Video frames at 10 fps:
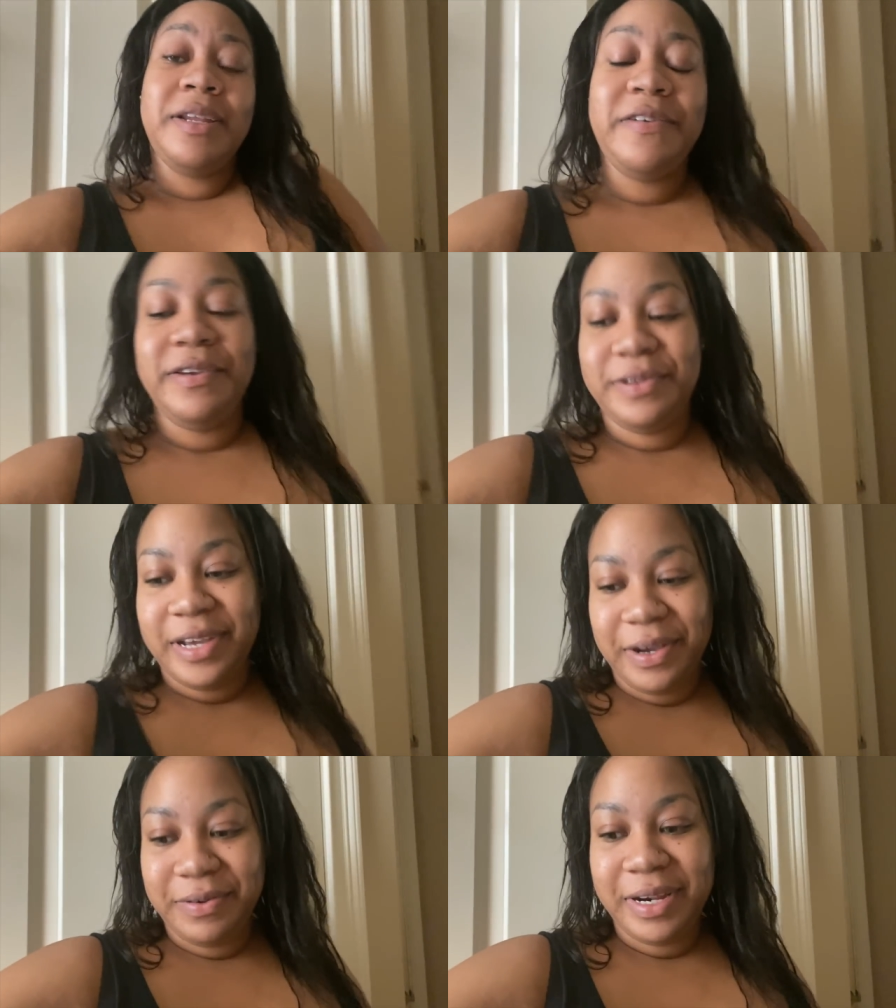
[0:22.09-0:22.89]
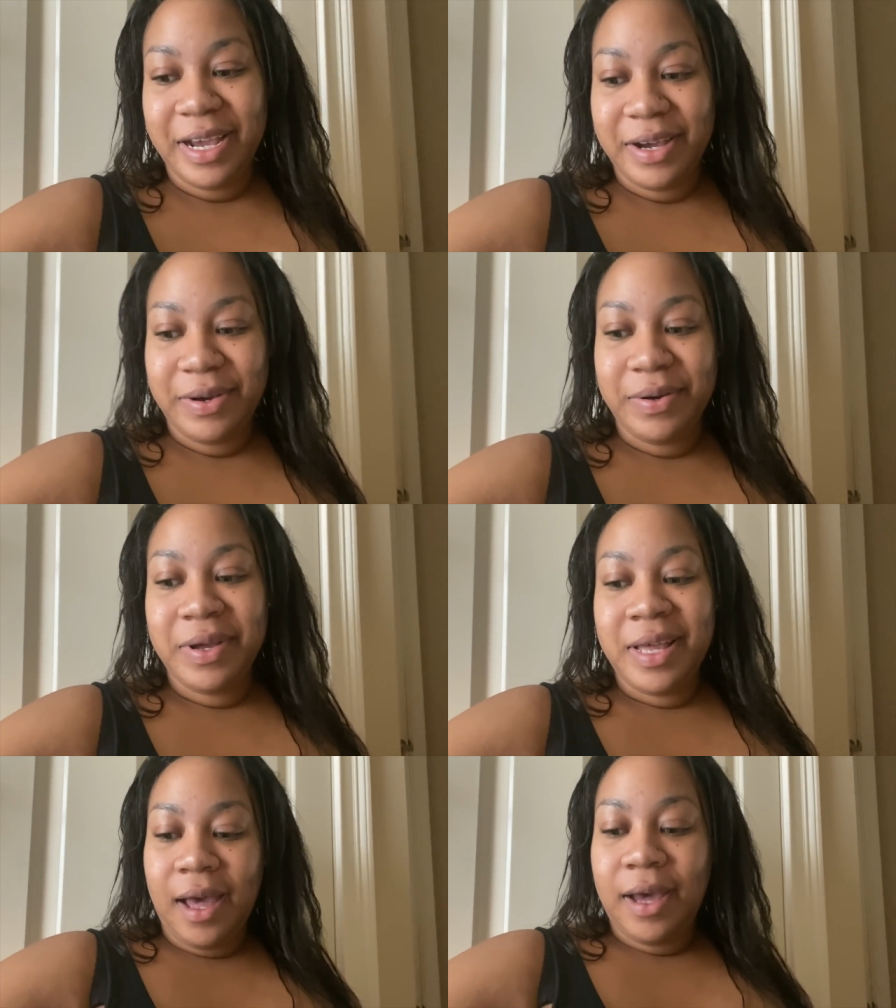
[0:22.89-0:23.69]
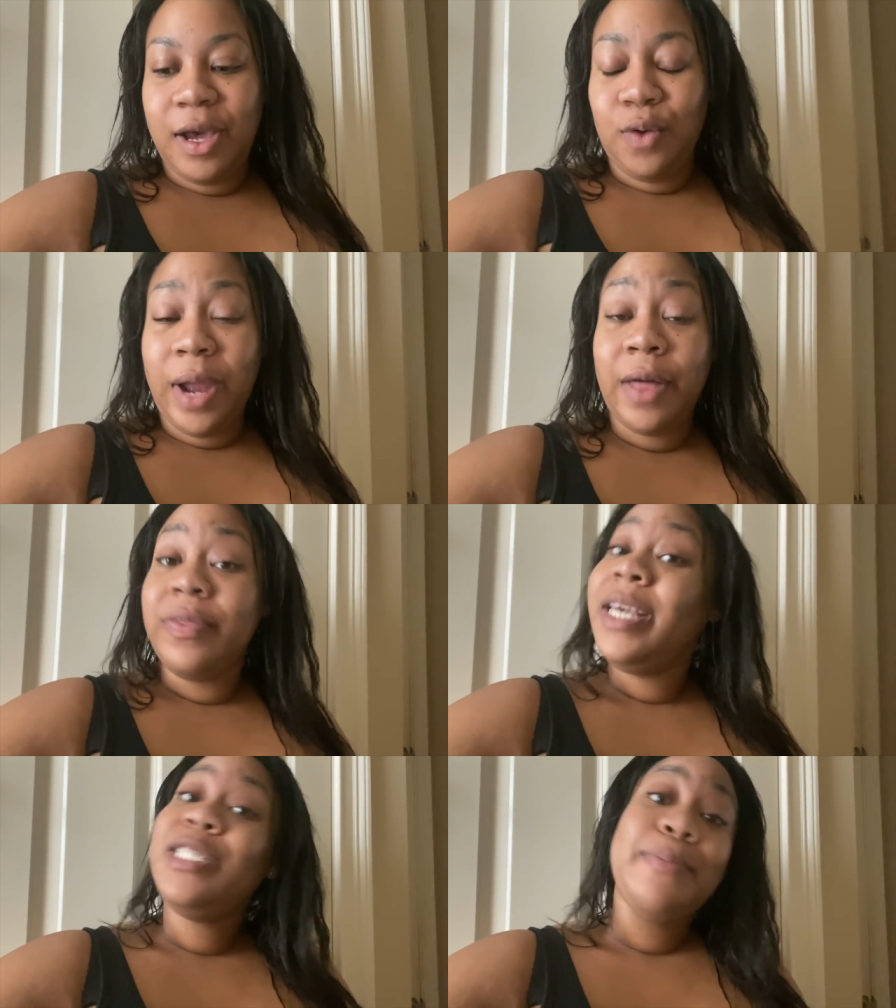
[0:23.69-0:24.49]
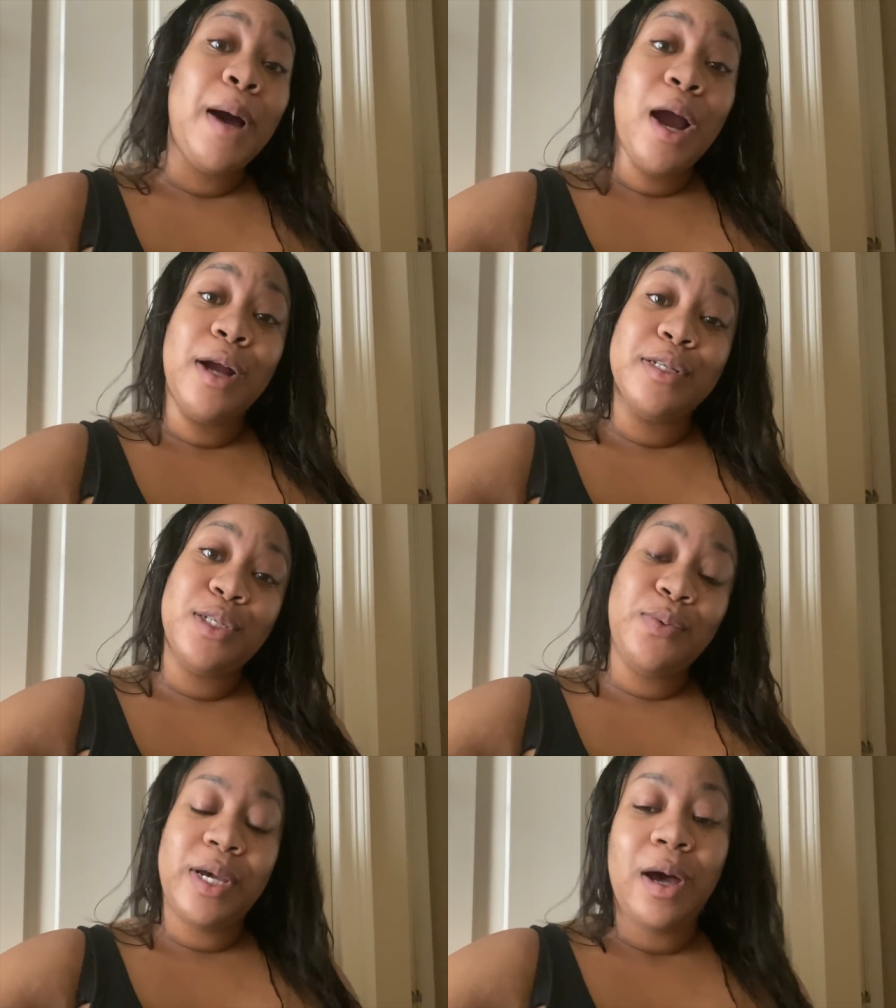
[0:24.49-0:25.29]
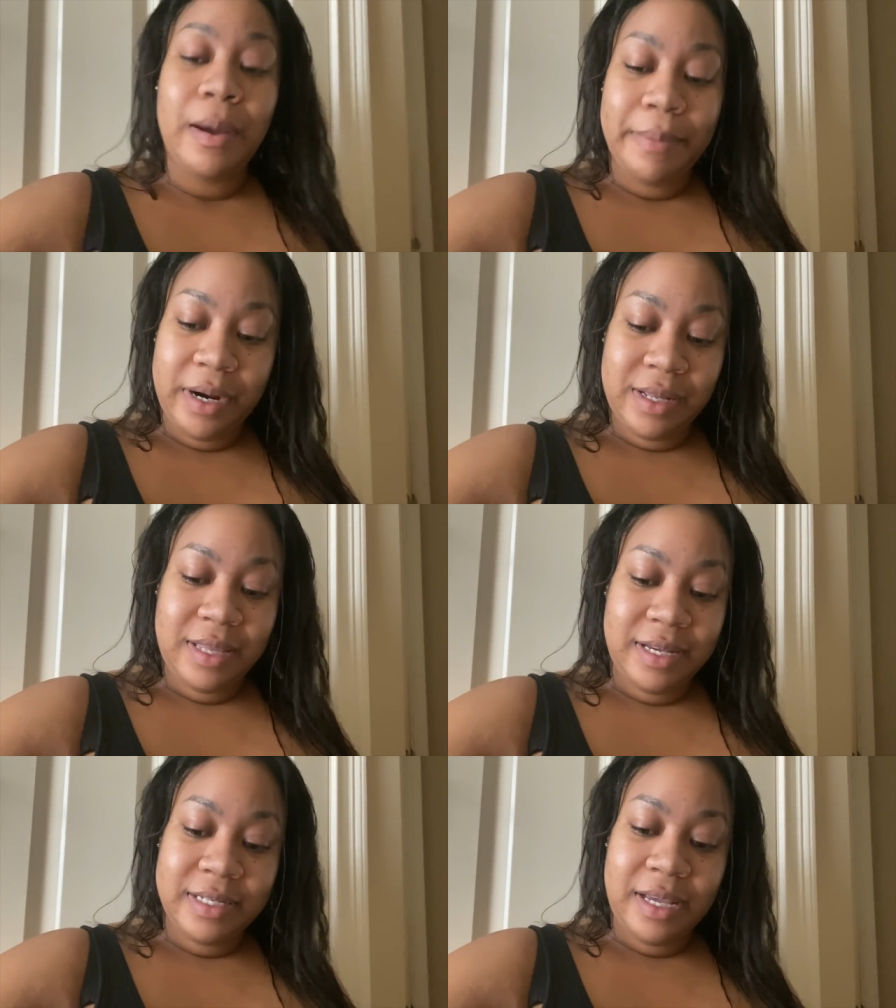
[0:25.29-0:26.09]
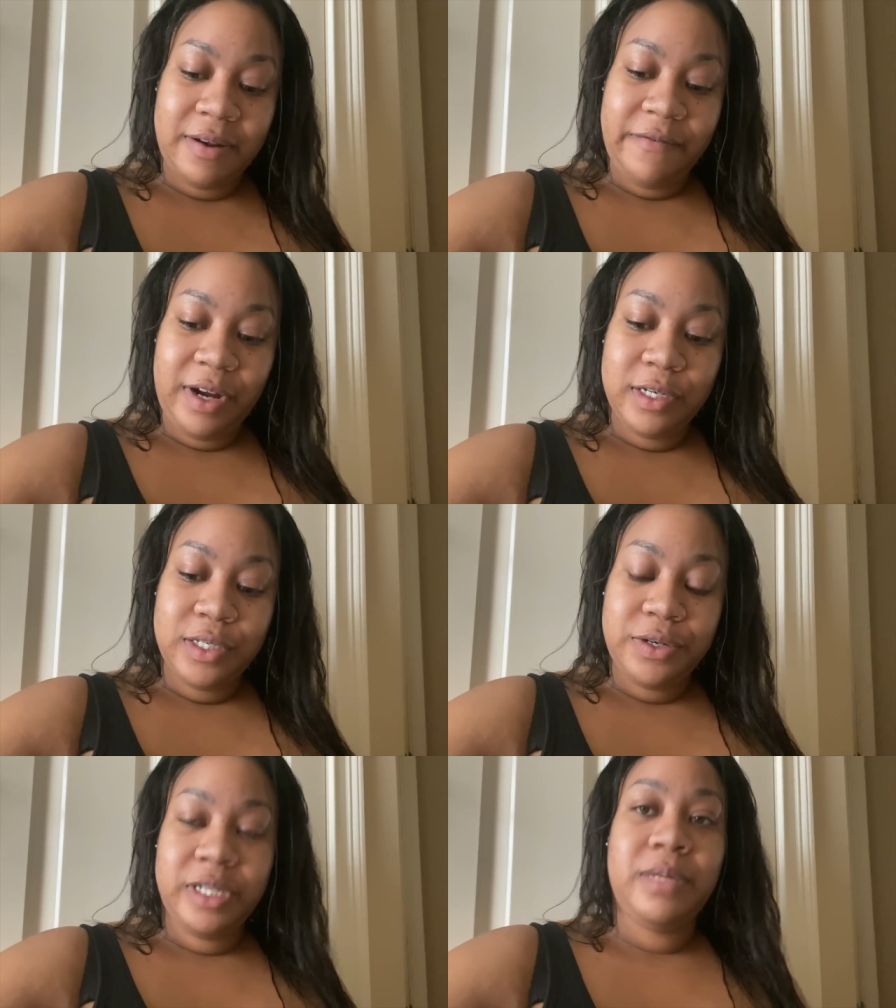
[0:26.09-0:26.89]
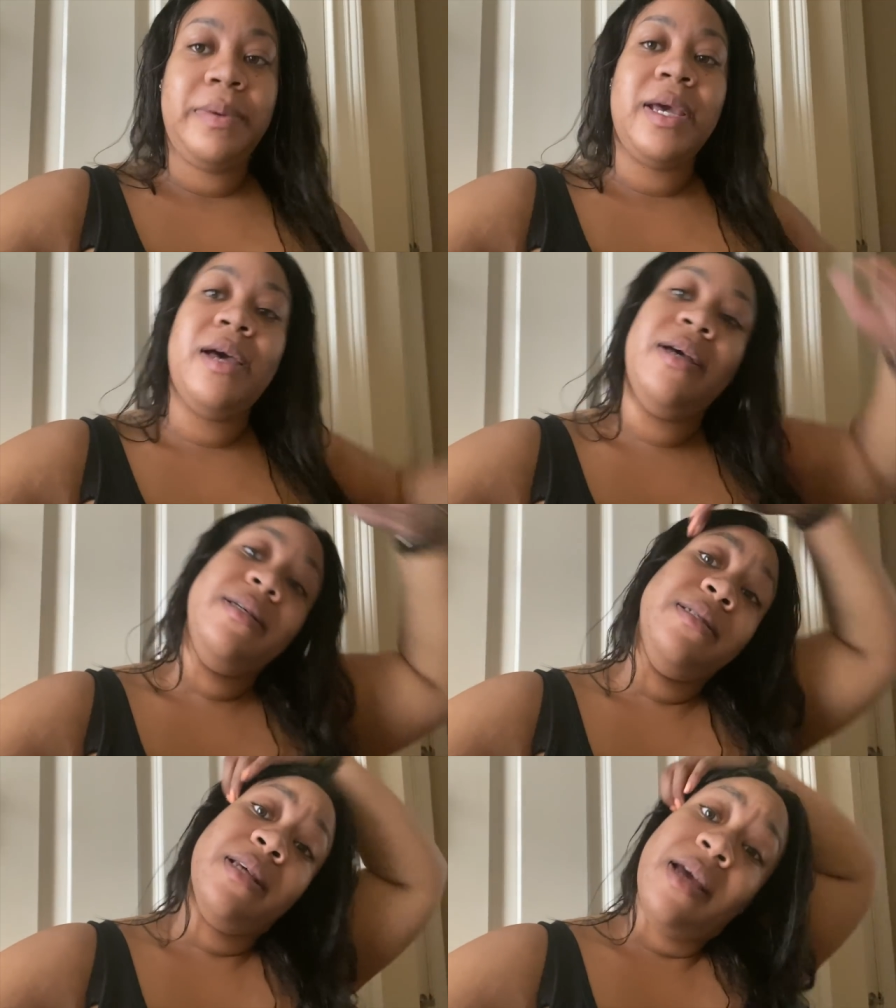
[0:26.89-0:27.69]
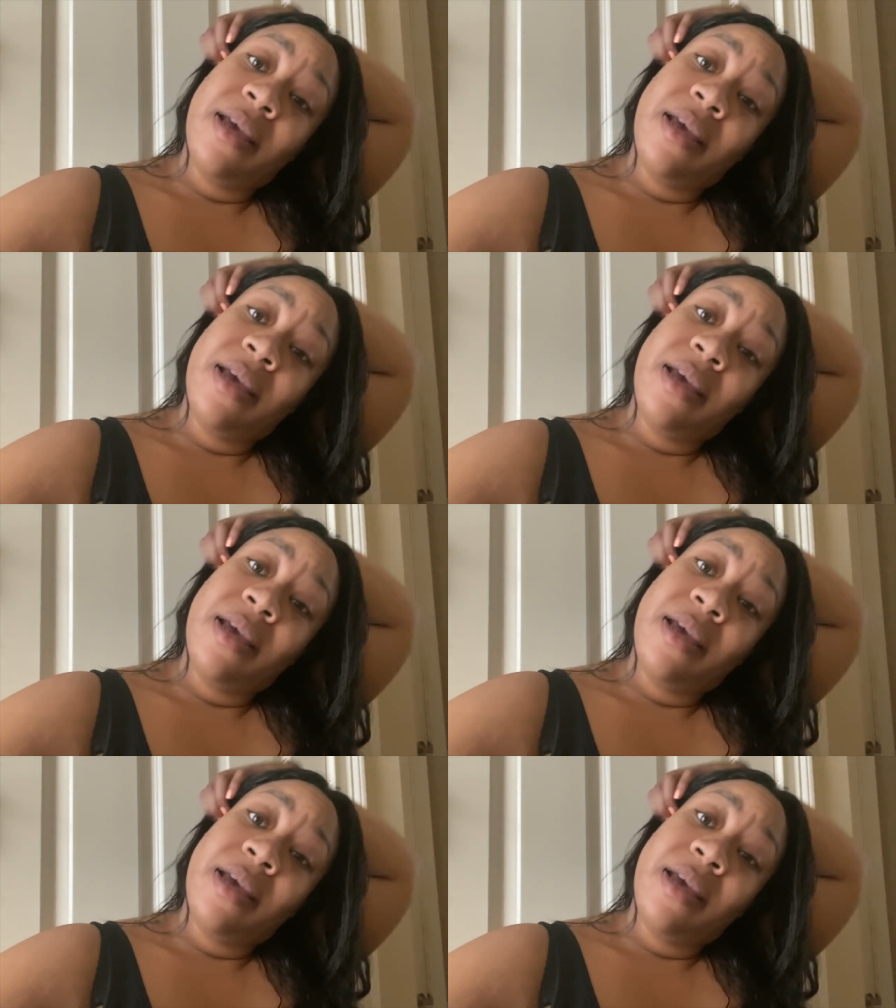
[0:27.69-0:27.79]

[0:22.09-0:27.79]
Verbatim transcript: And if you don't know, uh, around these parts, we call birthdays anniversaries because